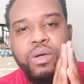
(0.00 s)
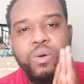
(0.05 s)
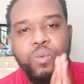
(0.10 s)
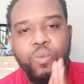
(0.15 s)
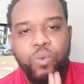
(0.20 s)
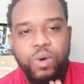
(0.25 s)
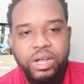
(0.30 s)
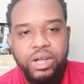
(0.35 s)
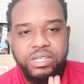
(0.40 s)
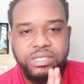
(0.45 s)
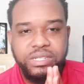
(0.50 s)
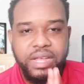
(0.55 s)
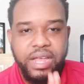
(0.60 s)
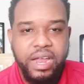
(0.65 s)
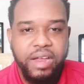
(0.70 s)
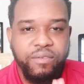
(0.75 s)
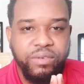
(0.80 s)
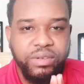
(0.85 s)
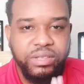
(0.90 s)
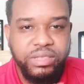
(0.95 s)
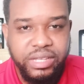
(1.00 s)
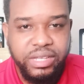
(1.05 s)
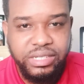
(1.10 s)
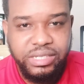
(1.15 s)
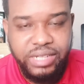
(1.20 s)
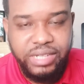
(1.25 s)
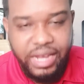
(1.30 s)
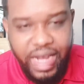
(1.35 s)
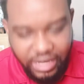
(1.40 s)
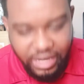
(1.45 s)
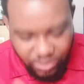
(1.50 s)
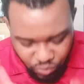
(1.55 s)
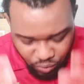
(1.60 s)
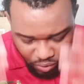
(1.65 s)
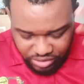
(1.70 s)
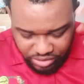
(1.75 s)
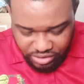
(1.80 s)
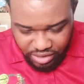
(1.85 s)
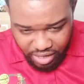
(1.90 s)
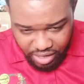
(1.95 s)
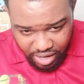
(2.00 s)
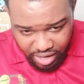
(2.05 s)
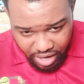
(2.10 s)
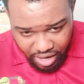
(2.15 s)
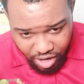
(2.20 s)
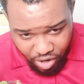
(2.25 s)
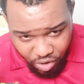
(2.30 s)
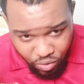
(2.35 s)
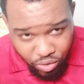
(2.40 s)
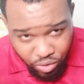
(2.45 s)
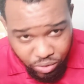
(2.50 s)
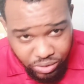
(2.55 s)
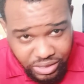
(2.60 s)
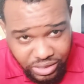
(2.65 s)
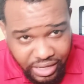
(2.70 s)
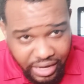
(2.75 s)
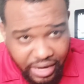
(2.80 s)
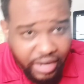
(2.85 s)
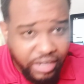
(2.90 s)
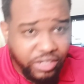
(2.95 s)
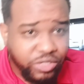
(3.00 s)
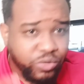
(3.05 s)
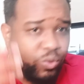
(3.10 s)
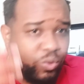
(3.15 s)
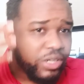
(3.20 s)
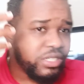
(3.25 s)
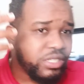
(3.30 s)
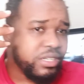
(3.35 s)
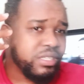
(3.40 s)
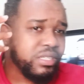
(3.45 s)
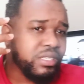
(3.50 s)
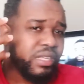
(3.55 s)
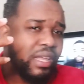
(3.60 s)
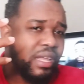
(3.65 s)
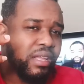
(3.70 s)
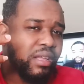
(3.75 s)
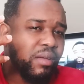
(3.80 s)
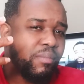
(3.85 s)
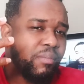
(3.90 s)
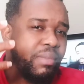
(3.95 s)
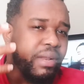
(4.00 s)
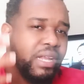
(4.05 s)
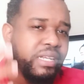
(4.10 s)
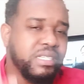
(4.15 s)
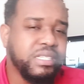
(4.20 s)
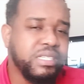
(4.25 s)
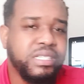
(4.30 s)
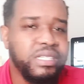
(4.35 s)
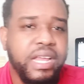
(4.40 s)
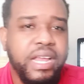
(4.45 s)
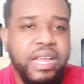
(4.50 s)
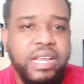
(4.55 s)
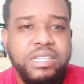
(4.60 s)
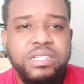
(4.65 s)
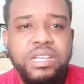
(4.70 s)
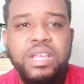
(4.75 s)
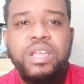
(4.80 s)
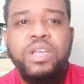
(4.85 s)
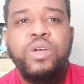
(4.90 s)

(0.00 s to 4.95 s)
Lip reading: Watch everything change. Watch your hair growth change. Watch your skin complexion change.